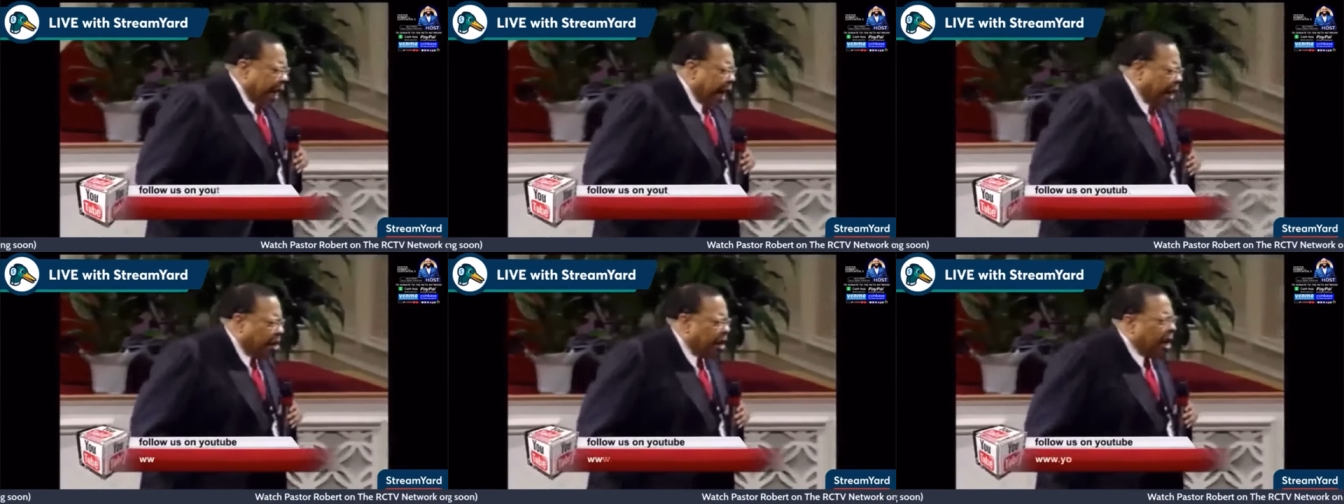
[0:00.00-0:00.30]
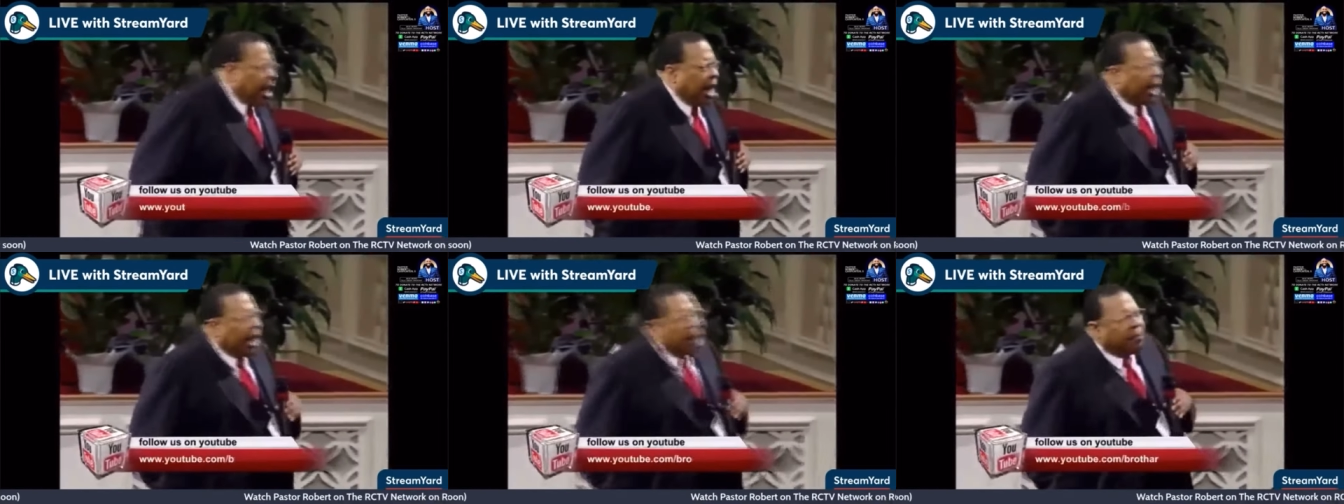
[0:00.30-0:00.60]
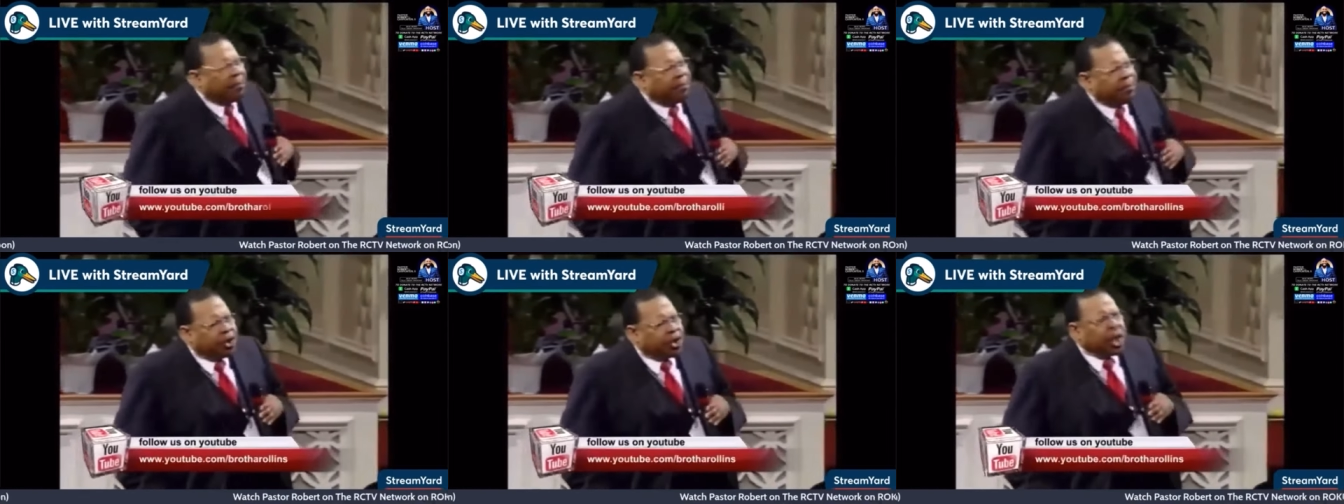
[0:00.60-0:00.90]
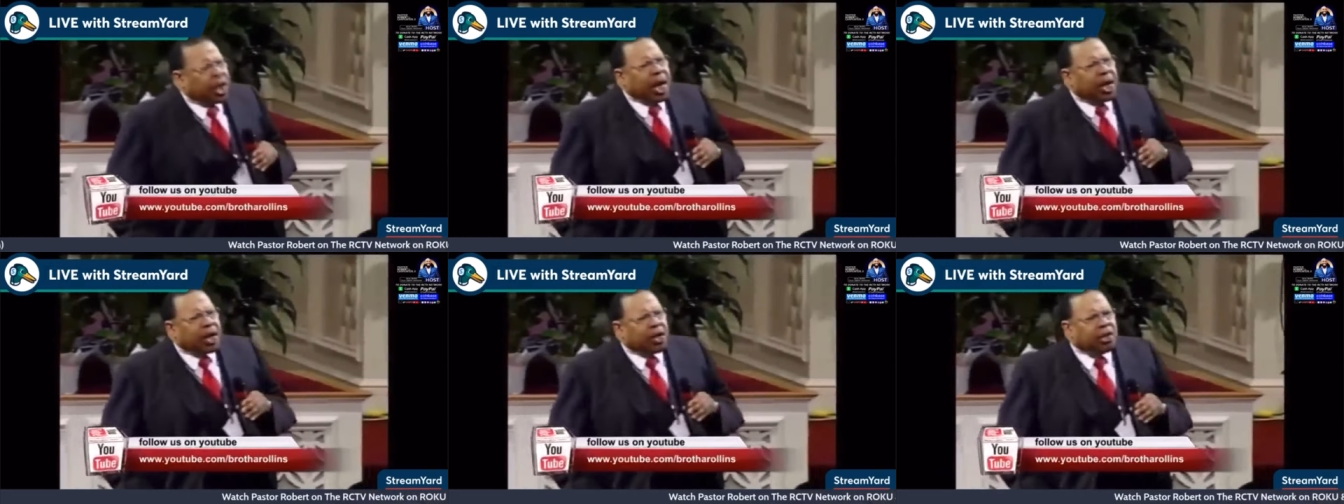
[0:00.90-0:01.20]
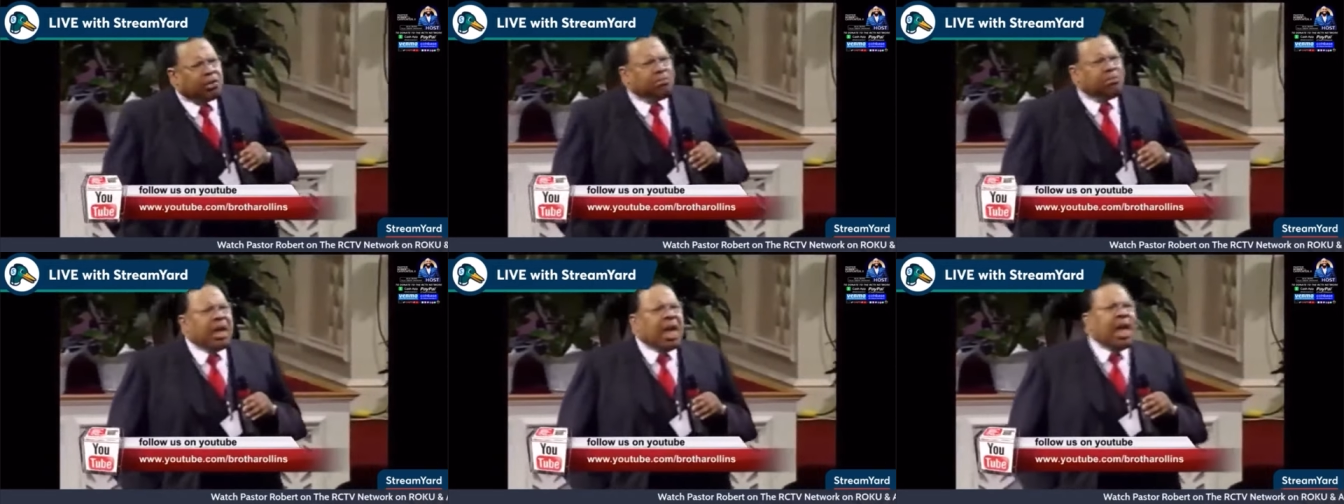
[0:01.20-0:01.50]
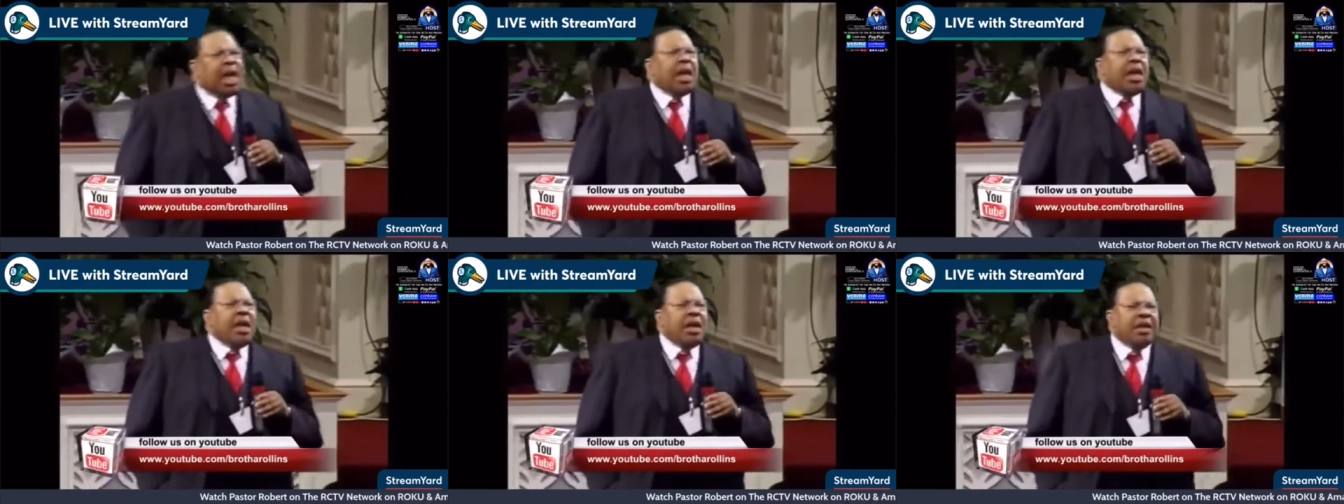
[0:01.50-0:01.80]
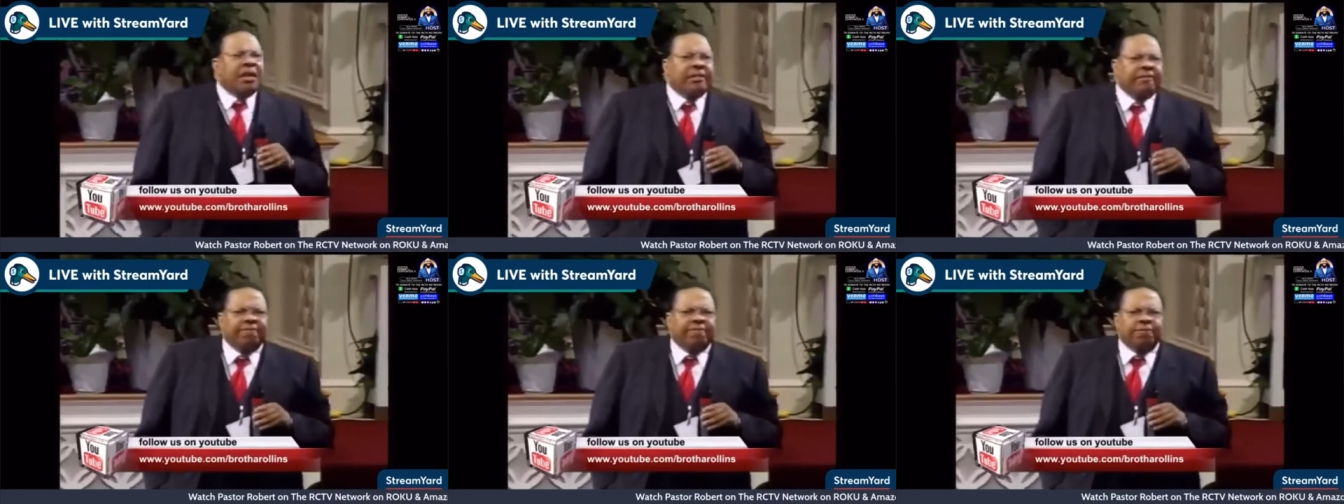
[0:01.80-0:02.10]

And I heard him say to me,